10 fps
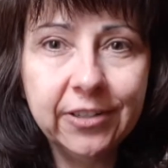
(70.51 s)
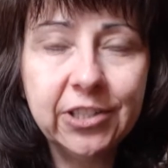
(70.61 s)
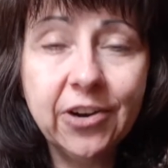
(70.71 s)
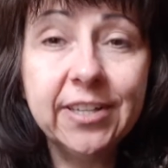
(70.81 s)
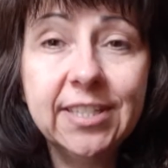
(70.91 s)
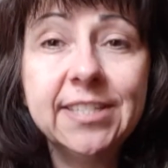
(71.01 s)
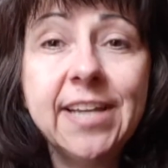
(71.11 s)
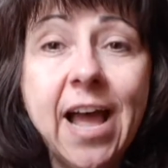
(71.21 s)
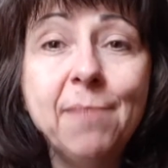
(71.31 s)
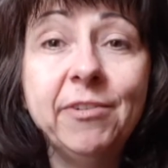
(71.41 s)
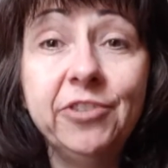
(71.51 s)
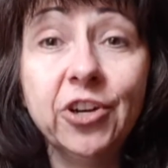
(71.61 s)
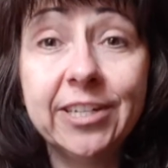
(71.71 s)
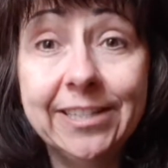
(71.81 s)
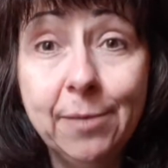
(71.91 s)
during this time of your
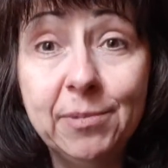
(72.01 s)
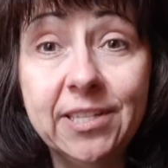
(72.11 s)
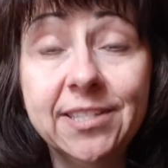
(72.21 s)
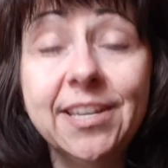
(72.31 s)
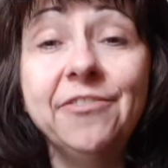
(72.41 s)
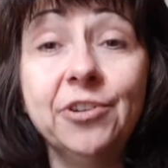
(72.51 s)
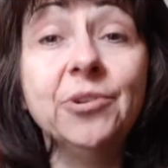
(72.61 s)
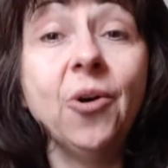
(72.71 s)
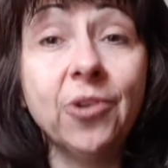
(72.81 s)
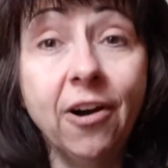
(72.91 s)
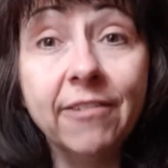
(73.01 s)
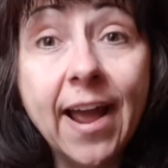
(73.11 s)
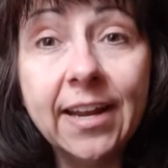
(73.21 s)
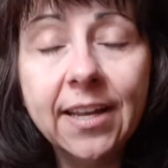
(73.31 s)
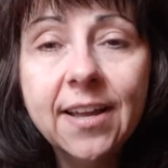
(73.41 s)
eclipses if you don't
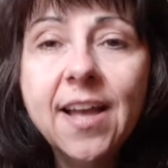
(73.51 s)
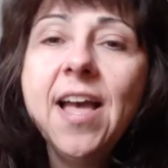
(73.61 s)
already.